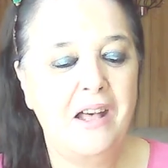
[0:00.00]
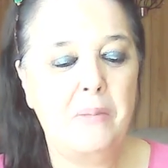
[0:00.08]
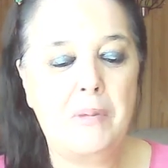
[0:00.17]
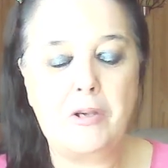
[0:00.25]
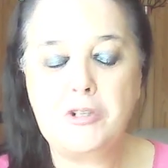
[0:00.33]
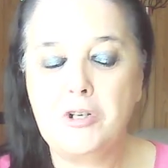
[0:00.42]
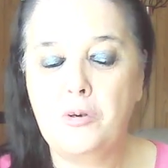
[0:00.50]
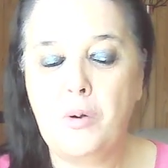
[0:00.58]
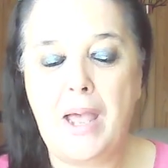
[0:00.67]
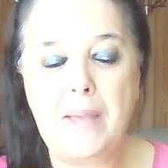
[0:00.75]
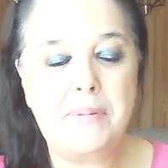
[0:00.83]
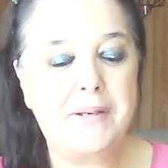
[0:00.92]
Emotional
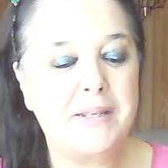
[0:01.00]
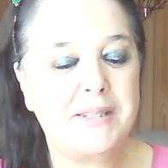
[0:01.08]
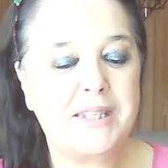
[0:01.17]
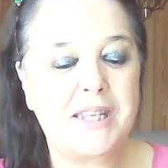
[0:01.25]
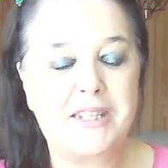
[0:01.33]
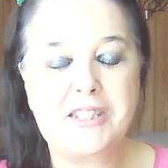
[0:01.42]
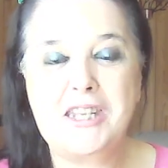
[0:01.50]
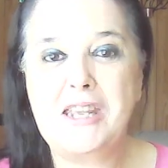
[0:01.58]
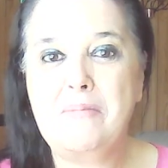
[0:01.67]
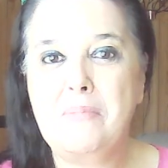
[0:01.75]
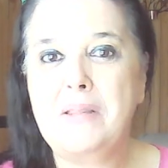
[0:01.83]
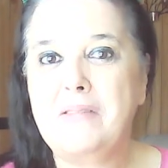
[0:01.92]
happiness,
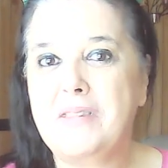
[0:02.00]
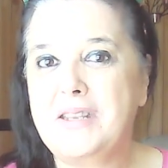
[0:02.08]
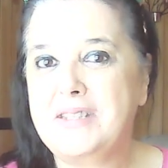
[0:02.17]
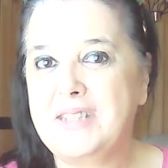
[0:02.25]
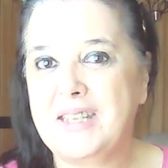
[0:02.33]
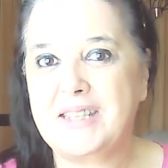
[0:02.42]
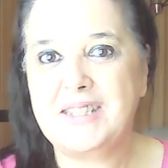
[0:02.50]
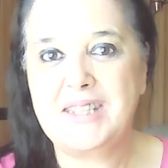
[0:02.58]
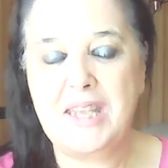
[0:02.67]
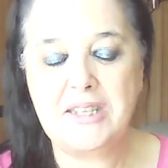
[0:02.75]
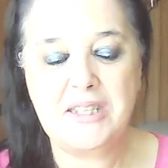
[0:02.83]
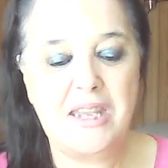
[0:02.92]
contentment, there's
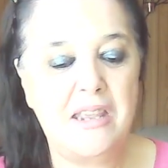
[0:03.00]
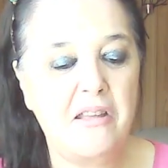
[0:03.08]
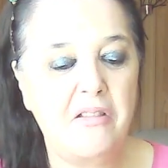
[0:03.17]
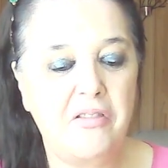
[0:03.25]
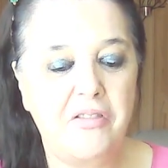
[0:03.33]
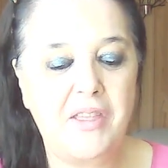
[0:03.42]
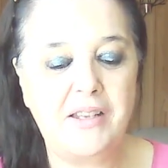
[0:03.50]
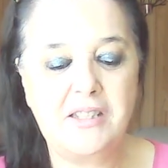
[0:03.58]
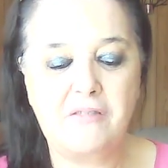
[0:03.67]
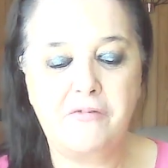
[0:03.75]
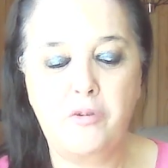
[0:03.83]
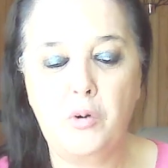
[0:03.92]
success here, things
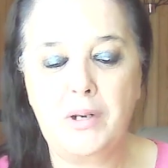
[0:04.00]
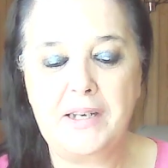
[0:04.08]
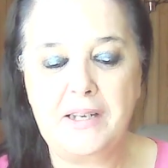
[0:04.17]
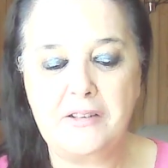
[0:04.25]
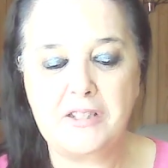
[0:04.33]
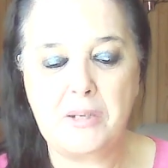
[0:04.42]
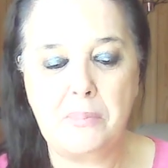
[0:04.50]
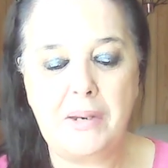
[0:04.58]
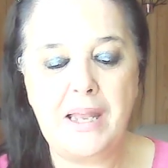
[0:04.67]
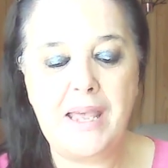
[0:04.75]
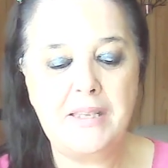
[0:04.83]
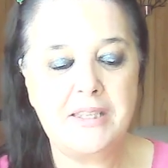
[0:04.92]
are falling into
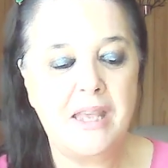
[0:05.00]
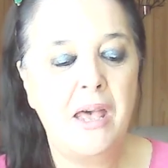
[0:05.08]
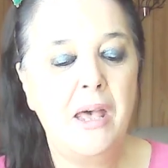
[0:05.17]
place.